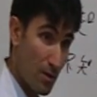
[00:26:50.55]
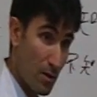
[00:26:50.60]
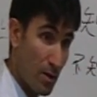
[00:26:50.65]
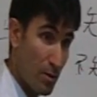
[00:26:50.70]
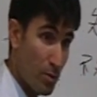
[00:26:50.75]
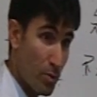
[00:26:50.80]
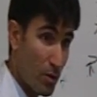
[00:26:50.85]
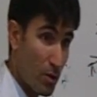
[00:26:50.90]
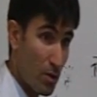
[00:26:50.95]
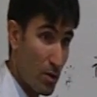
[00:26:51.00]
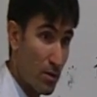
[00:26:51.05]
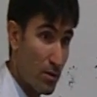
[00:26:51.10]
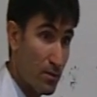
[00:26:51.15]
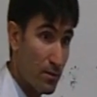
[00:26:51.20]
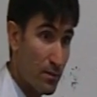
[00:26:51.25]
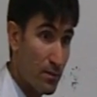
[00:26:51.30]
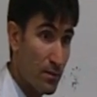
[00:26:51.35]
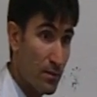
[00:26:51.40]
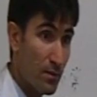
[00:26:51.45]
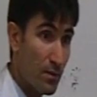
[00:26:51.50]
Emperor
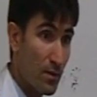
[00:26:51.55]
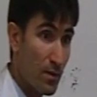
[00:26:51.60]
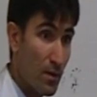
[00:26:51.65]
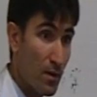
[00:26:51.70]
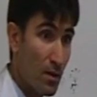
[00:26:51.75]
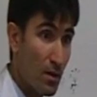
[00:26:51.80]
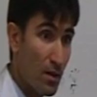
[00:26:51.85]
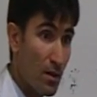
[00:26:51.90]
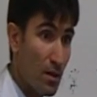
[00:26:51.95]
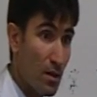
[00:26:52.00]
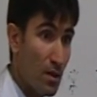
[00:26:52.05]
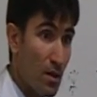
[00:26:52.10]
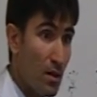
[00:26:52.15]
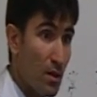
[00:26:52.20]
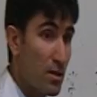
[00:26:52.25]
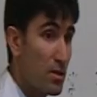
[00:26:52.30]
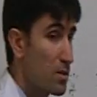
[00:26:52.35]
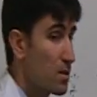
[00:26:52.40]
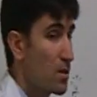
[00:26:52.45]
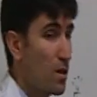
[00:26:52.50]

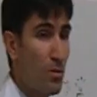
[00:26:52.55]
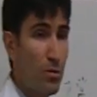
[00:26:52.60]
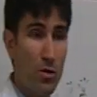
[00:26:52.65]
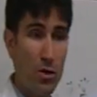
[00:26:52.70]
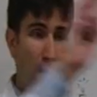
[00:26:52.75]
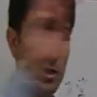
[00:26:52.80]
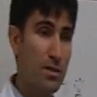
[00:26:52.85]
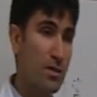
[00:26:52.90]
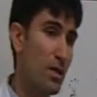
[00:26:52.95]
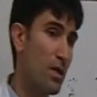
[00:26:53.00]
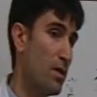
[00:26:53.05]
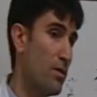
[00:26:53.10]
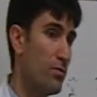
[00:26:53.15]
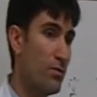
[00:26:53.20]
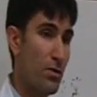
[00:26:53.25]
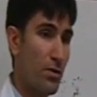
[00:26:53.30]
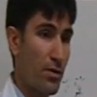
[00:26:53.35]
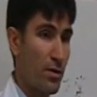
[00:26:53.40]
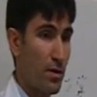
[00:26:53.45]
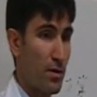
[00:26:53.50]
is summarized
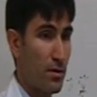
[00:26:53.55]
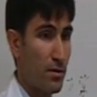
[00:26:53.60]
everything.